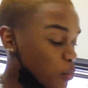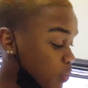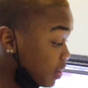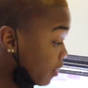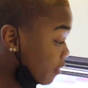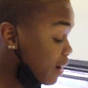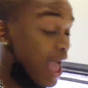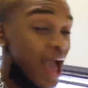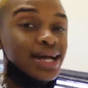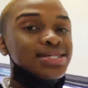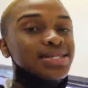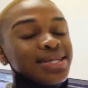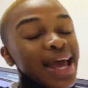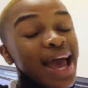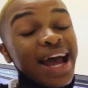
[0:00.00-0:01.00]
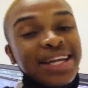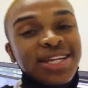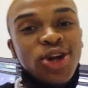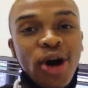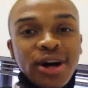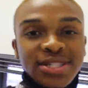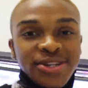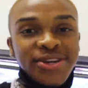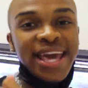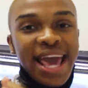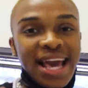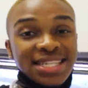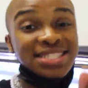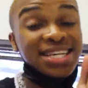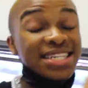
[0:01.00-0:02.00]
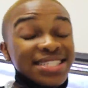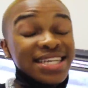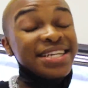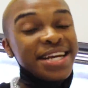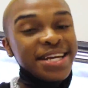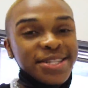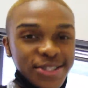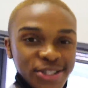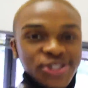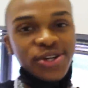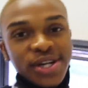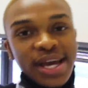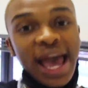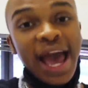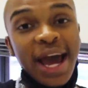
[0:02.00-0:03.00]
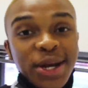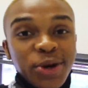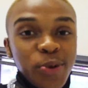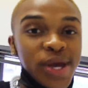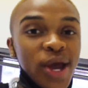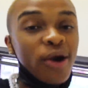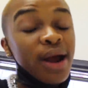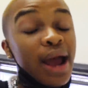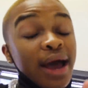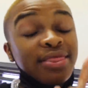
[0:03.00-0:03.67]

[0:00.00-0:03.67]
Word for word: We are actually at Dr. K Sunset Dentistry and we are